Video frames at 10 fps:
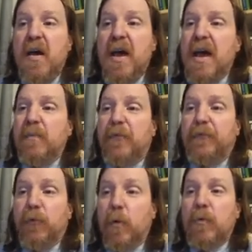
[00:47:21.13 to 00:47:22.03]
and
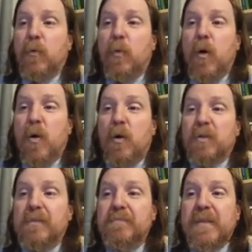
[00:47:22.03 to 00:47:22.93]
before the
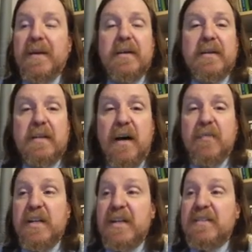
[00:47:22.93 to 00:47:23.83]
world,
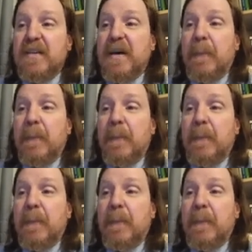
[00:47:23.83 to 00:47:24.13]
covenant,